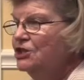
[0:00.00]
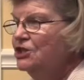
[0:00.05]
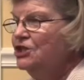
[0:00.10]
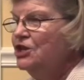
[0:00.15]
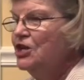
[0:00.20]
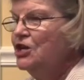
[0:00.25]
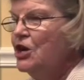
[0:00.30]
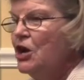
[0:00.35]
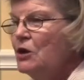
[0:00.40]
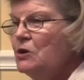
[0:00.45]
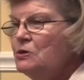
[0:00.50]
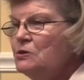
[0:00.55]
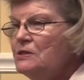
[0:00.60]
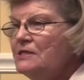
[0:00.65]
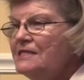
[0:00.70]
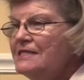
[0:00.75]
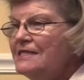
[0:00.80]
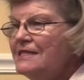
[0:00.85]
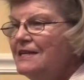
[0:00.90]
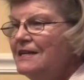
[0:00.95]
she
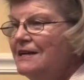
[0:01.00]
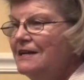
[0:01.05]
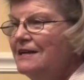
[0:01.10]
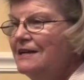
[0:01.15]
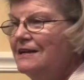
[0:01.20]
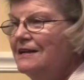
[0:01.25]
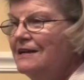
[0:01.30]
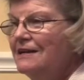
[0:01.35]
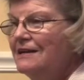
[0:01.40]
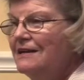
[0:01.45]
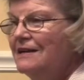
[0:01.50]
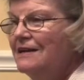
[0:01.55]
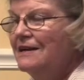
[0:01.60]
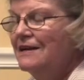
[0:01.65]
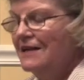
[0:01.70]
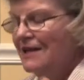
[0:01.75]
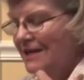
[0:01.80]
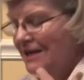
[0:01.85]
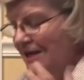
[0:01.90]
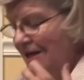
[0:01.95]
goes
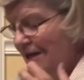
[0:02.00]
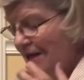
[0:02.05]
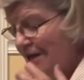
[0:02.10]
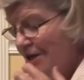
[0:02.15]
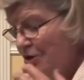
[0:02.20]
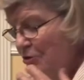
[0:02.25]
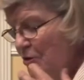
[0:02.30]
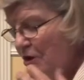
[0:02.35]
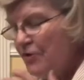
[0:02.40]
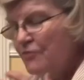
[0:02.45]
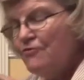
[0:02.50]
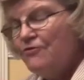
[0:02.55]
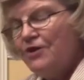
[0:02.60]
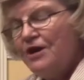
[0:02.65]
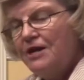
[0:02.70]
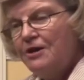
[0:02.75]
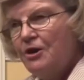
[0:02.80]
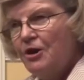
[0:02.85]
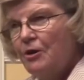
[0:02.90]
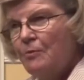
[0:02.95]
you can
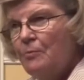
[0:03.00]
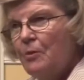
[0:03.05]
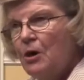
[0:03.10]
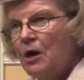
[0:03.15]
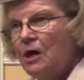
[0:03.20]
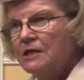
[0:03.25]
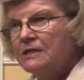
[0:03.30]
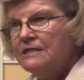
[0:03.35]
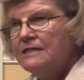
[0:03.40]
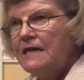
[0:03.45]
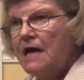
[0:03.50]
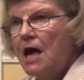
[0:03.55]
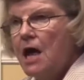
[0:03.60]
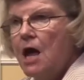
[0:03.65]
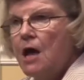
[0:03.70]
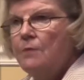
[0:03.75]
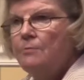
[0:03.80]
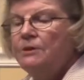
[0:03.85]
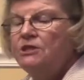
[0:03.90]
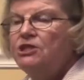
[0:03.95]
read her books,
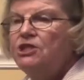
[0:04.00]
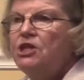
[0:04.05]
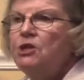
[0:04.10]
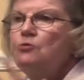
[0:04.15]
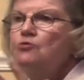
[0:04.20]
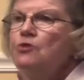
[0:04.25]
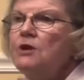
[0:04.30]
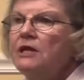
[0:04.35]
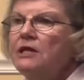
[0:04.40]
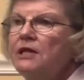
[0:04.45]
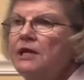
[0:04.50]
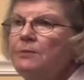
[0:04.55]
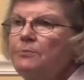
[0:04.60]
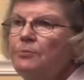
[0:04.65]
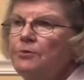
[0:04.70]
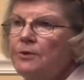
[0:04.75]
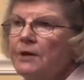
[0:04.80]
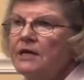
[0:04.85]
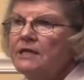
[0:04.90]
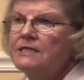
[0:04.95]
but she really
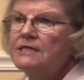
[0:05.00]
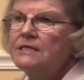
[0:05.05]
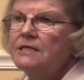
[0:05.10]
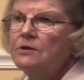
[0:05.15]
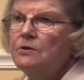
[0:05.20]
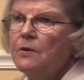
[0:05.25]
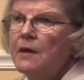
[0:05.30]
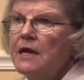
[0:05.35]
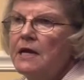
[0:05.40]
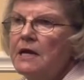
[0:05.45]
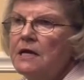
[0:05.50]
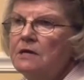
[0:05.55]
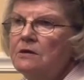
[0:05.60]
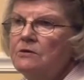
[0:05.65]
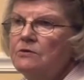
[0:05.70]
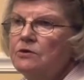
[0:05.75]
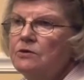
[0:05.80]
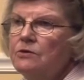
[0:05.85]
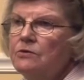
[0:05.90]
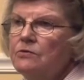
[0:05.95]
brings you
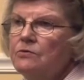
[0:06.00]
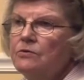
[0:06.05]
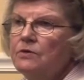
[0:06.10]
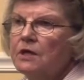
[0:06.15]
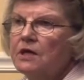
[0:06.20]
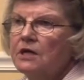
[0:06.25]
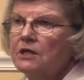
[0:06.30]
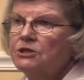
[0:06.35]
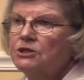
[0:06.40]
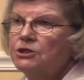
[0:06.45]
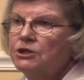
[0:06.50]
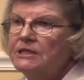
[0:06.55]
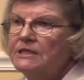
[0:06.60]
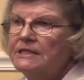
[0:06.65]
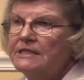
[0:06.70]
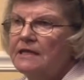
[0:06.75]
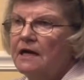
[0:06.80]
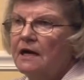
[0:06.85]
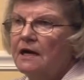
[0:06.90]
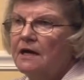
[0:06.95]
into the
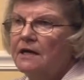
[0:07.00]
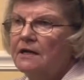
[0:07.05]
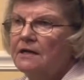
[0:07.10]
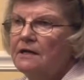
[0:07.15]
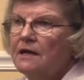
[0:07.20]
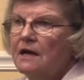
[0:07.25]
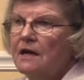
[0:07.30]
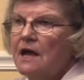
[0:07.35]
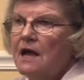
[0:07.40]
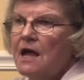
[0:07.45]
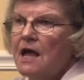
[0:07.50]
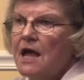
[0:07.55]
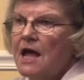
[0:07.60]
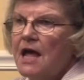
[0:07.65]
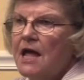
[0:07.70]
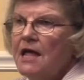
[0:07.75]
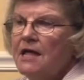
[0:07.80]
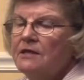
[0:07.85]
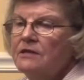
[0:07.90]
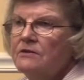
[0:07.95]
countryside,
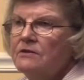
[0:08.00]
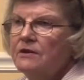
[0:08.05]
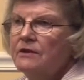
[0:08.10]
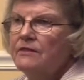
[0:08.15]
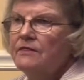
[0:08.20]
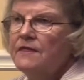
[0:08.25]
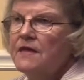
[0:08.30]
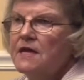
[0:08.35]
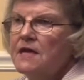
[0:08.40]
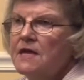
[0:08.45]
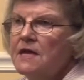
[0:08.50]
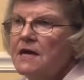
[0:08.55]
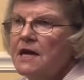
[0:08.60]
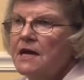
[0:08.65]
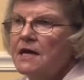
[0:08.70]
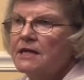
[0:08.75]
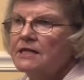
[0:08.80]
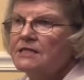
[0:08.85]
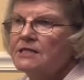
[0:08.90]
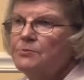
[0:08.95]
and the
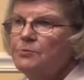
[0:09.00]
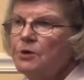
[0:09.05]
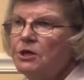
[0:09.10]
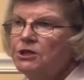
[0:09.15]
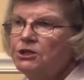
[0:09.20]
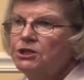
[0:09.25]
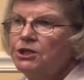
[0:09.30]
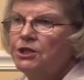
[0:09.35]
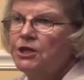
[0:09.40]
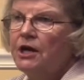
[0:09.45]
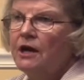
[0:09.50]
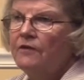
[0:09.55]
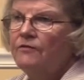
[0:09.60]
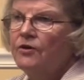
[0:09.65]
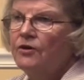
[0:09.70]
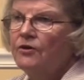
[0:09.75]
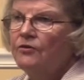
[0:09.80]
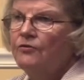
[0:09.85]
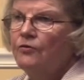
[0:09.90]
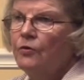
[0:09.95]
expression of
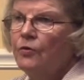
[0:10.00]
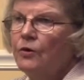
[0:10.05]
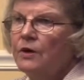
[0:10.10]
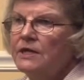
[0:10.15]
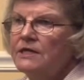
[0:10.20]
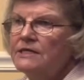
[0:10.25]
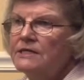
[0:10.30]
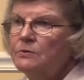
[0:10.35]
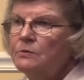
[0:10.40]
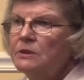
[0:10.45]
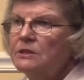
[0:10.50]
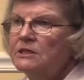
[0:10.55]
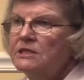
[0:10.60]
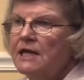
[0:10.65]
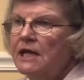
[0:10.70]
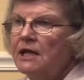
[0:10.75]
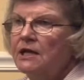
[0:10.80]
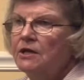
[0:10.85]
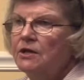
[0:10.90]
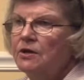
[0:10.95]
her voice will
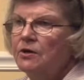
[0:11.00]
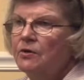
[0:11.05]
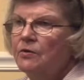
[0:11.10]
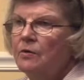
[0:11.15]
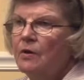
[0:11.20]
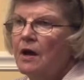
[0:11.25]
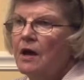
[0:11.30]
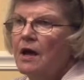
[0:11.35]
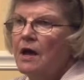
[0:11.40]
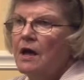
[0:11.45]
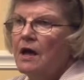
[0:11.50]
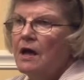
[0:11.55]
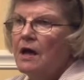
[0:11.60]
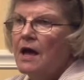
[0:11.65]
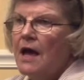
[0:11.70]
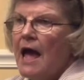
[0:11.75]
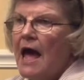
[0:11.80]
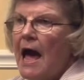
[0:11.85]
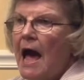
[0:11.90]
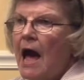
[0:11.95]
tell you
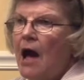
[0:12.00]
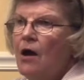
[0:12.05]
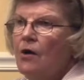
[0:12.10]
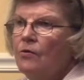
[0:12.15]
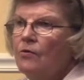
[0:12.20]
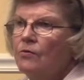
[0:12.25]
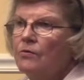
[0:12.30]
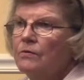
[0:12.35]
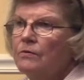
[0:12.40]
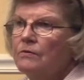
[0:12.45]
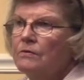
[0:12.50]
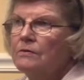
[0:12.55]
how